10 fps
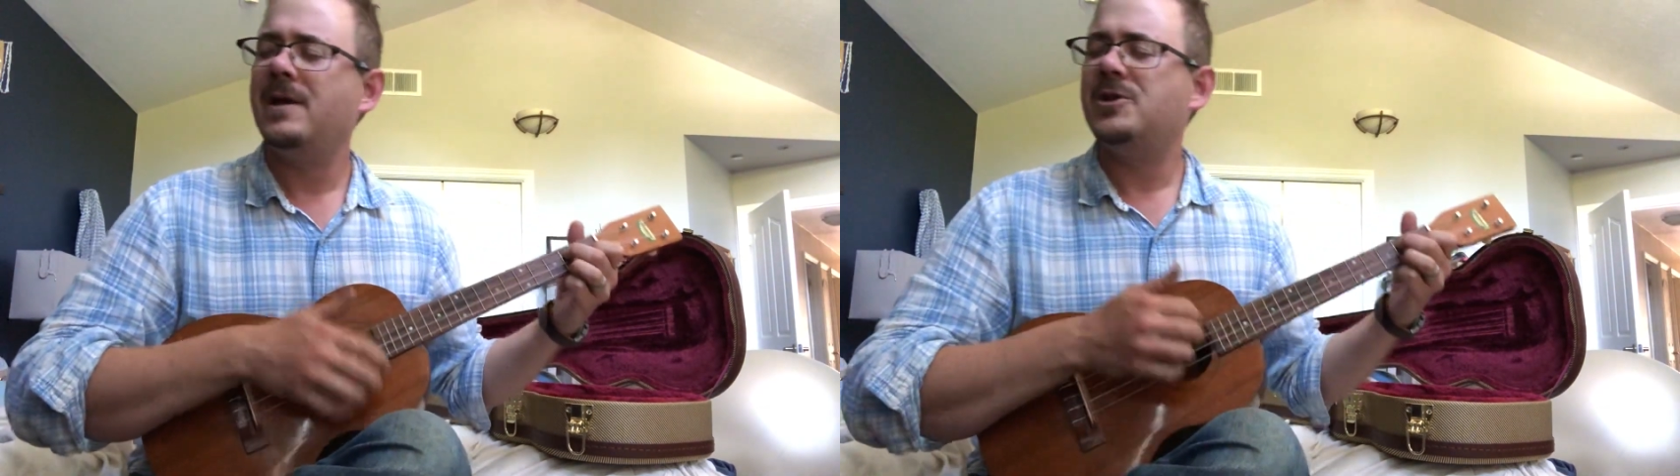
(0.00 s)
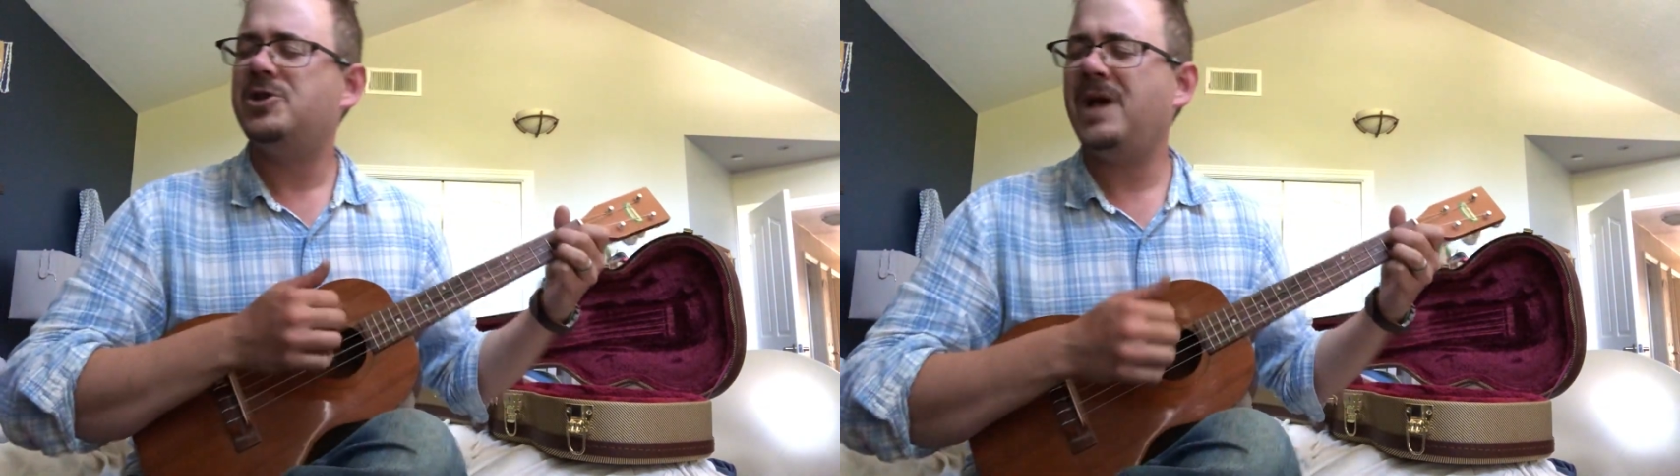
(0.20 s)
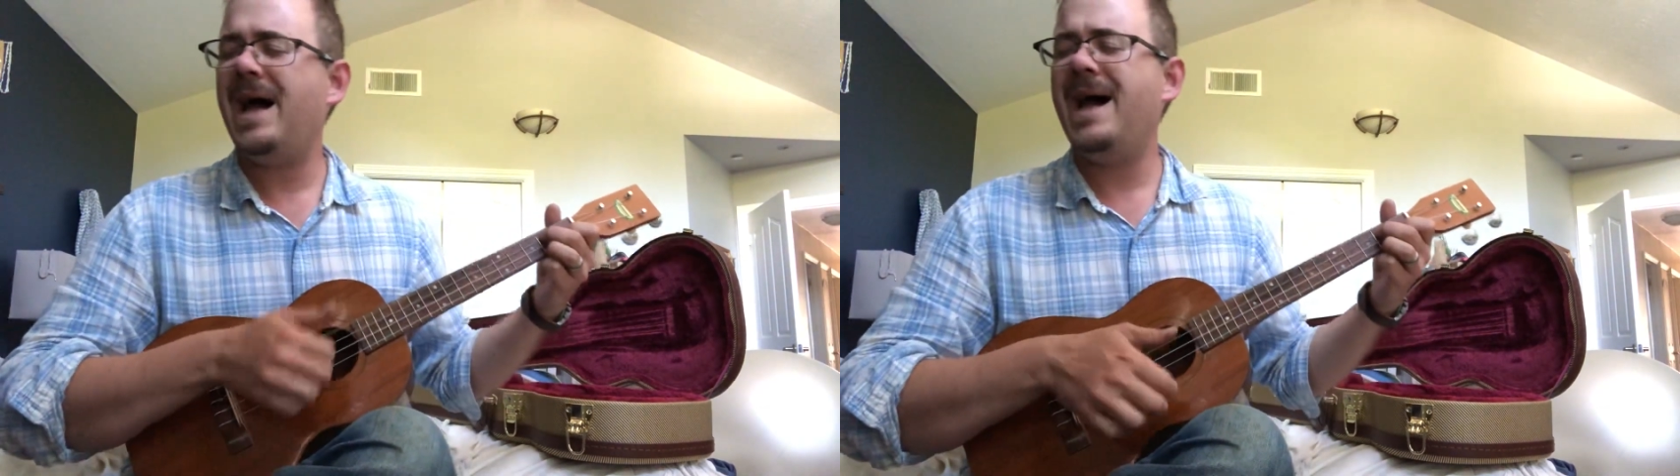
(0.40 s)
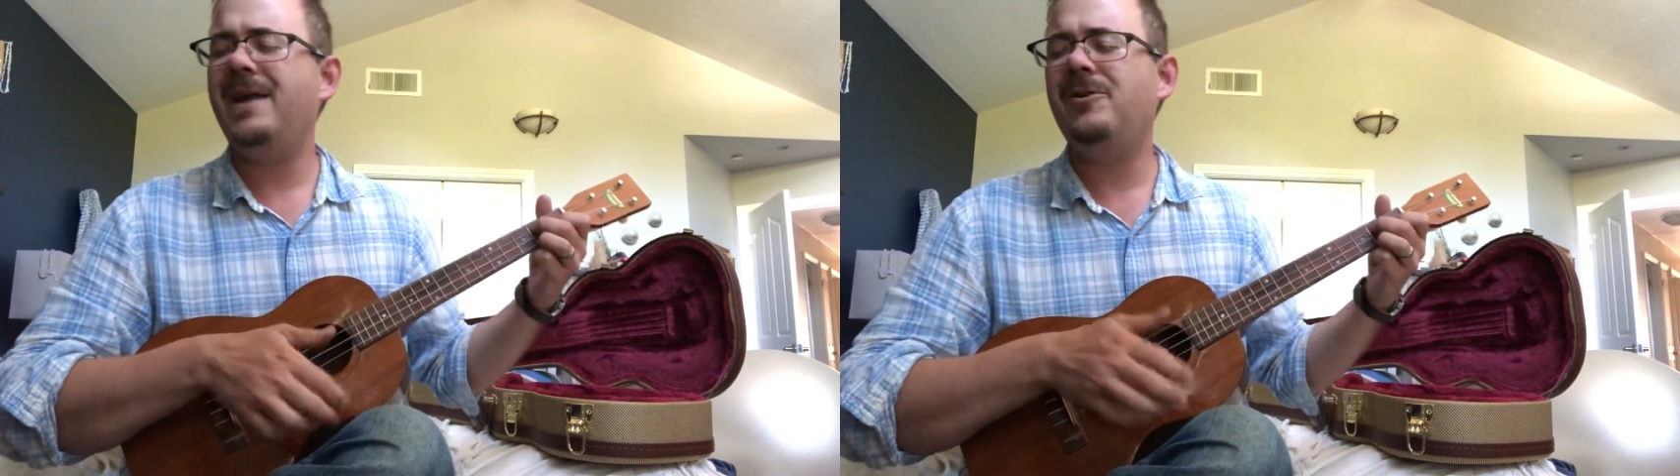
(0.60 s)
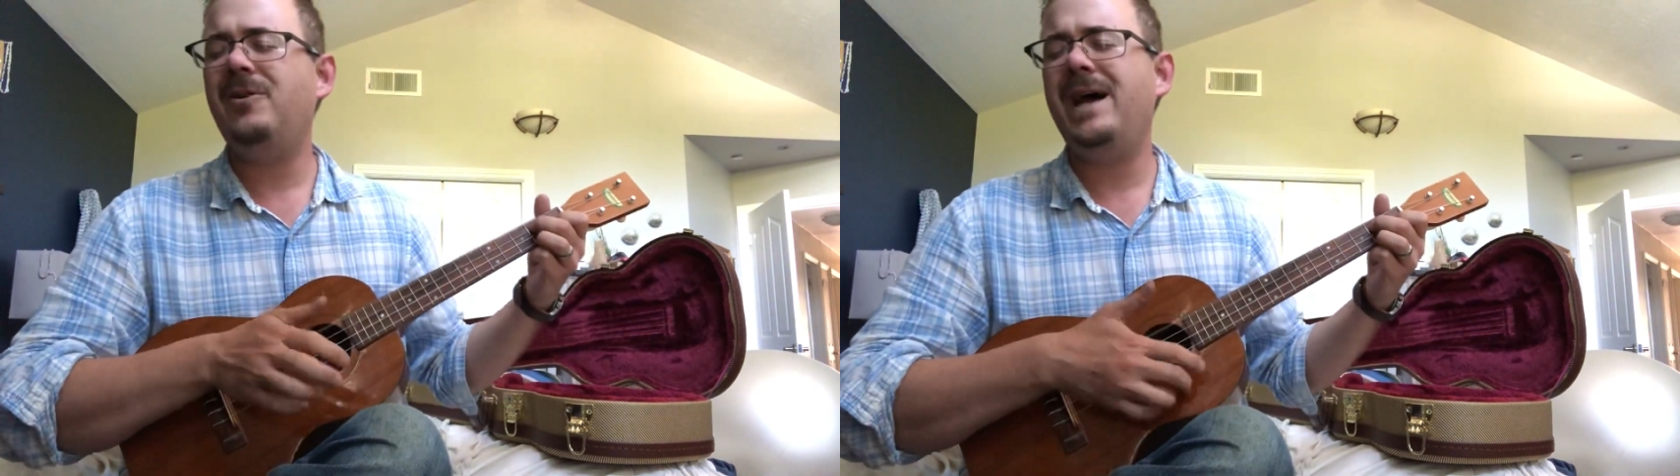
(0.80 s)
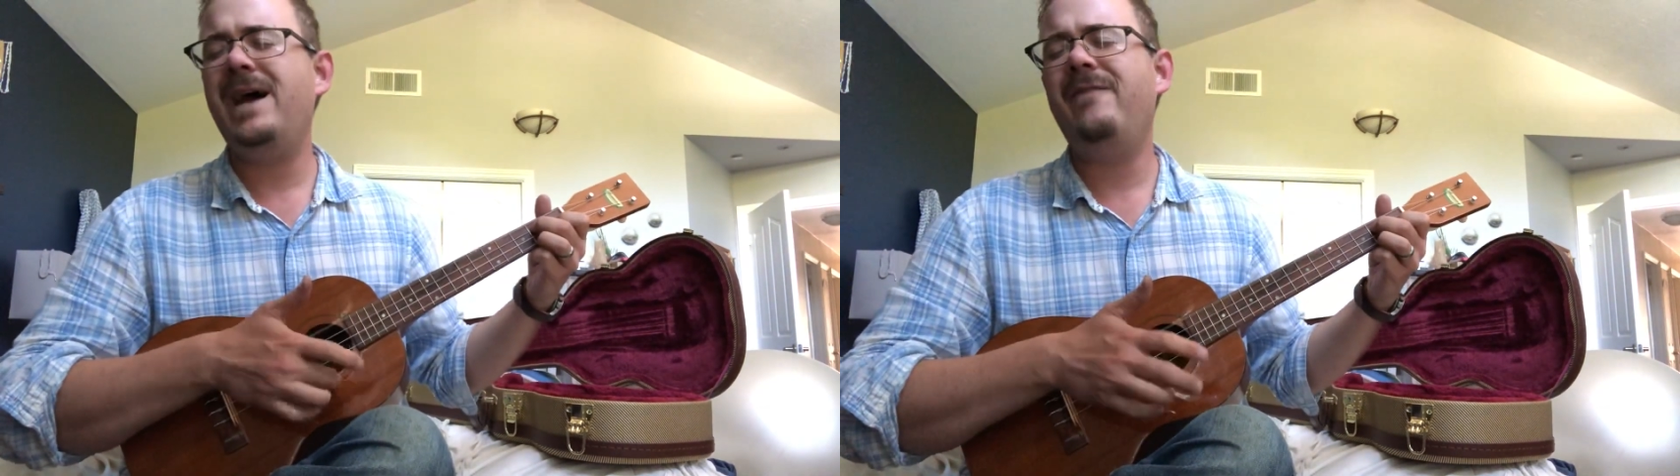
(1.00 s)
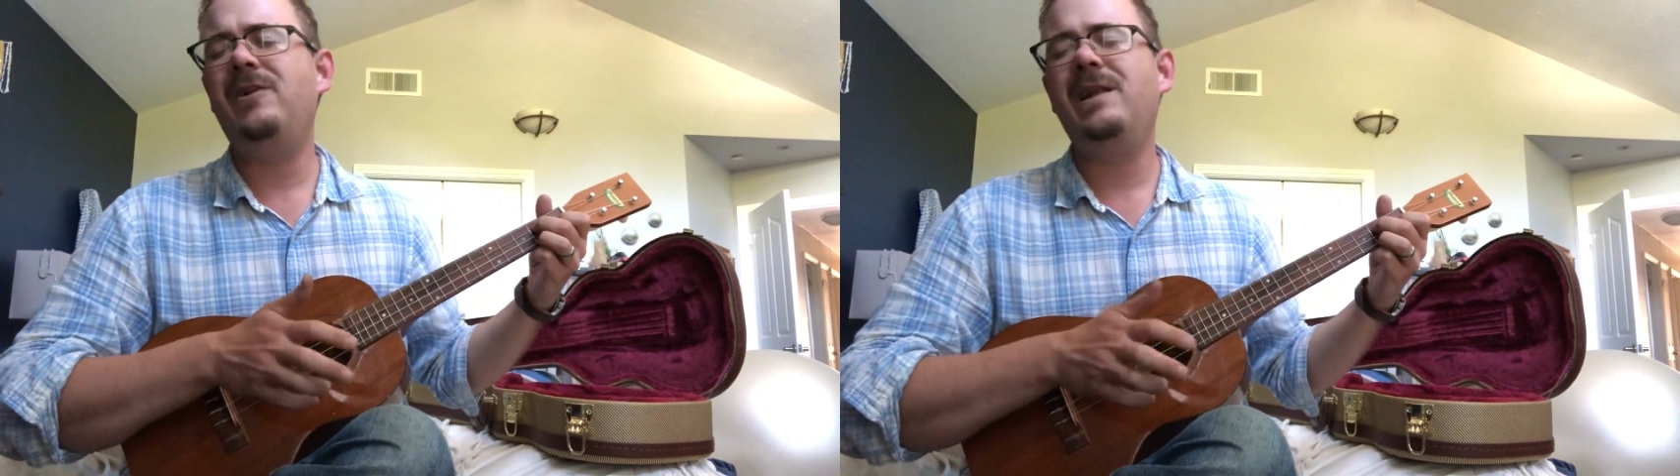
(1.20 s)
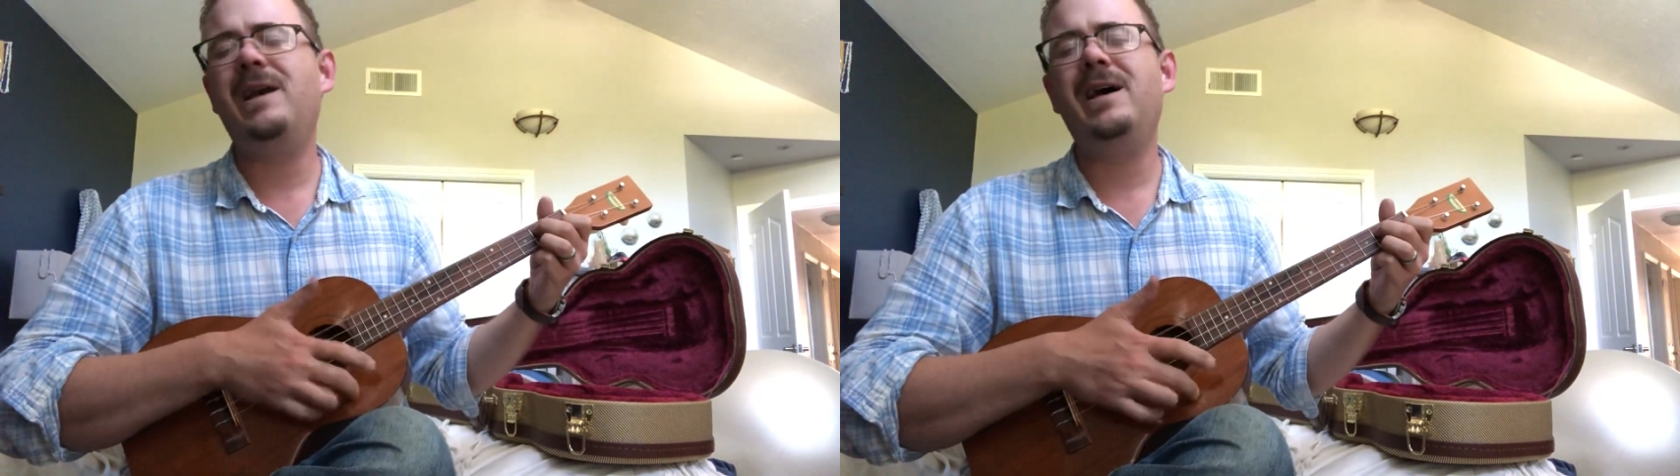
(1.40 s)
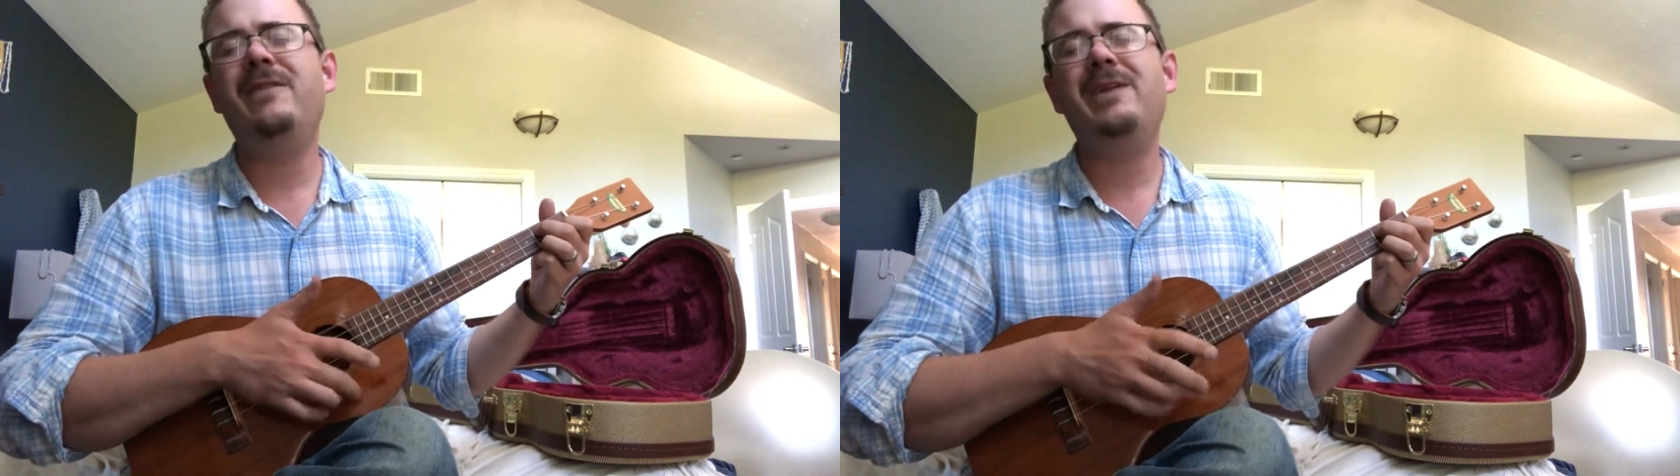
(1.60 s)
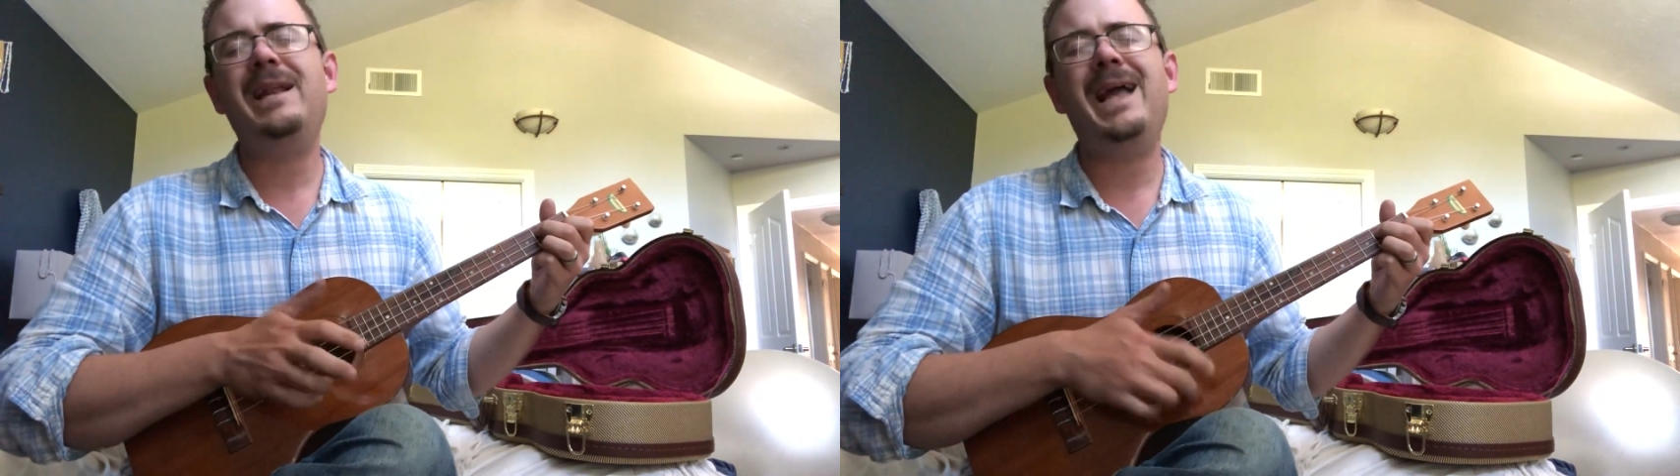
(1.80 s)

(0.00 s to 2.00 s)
shine a ever-loving